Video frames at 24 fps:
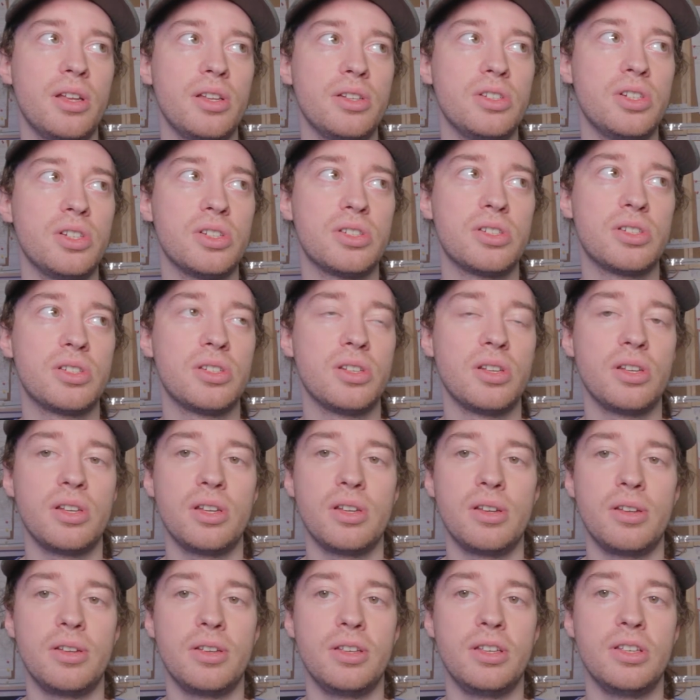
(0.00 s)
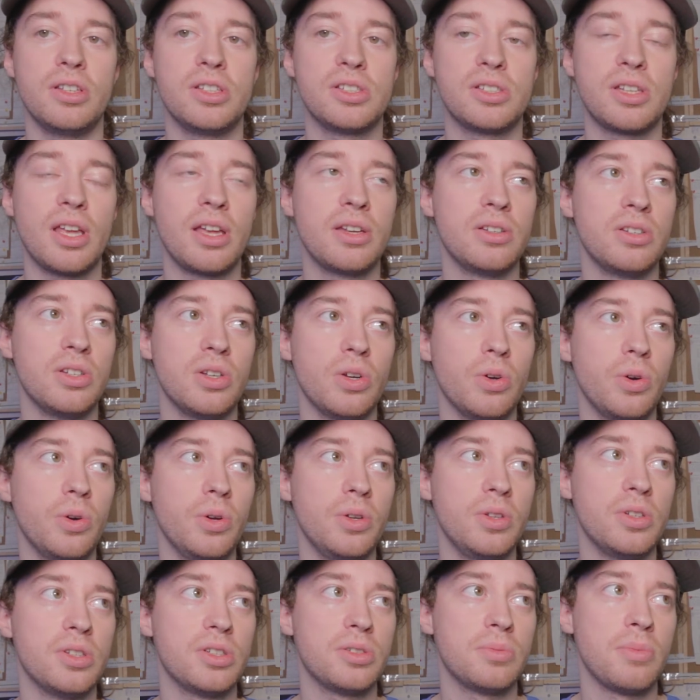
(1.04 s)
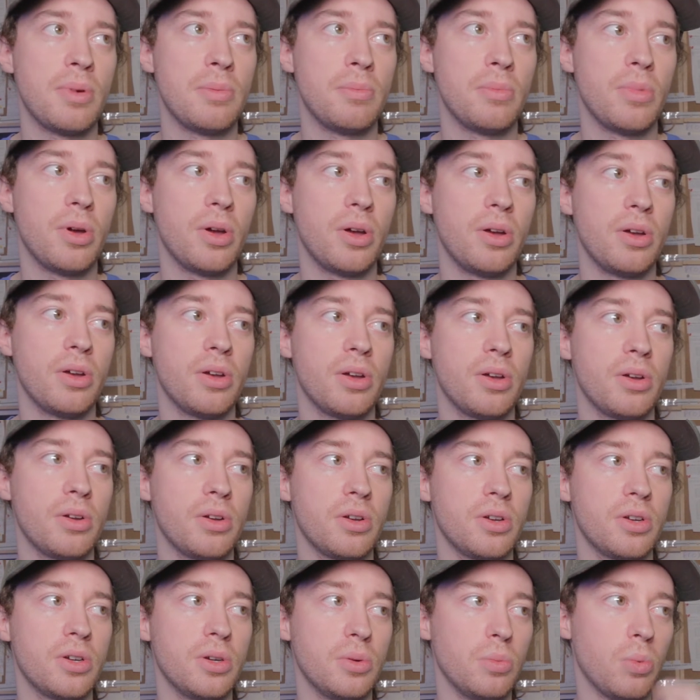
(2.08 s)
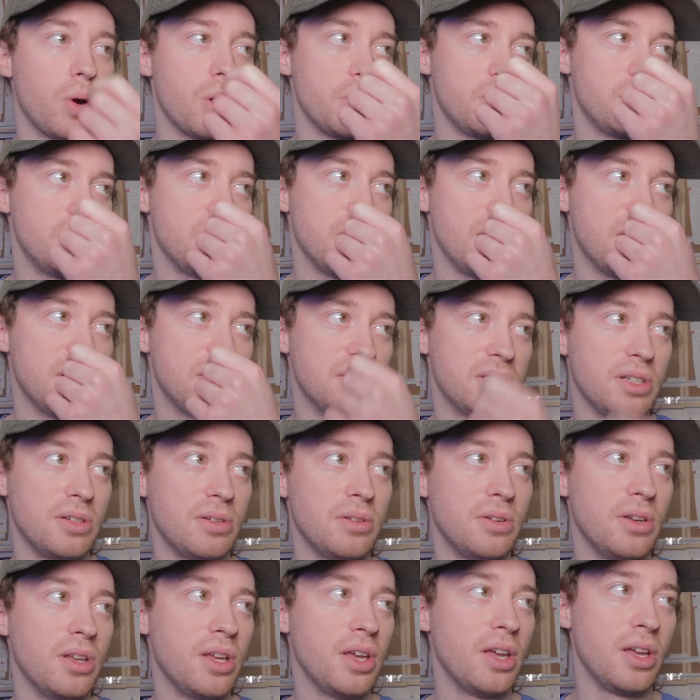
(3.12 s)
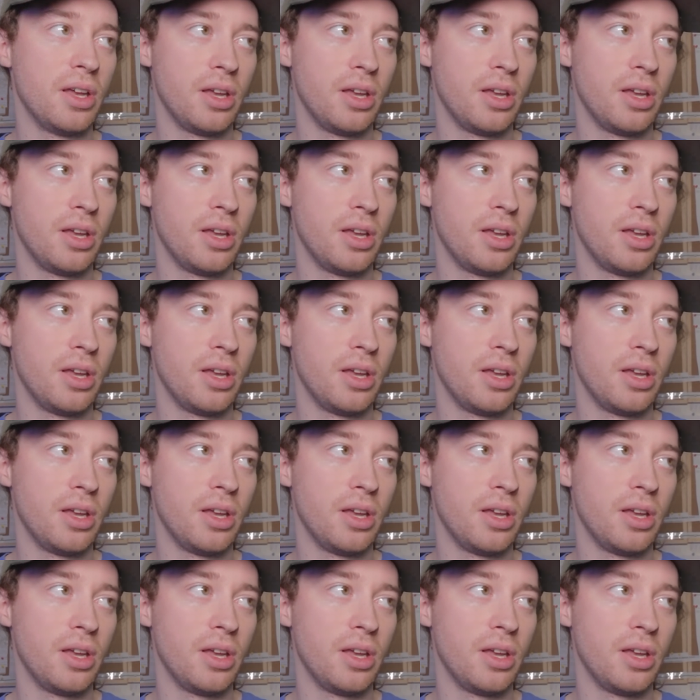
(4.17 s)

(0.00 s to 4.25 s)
just your standard audience member could watch this, and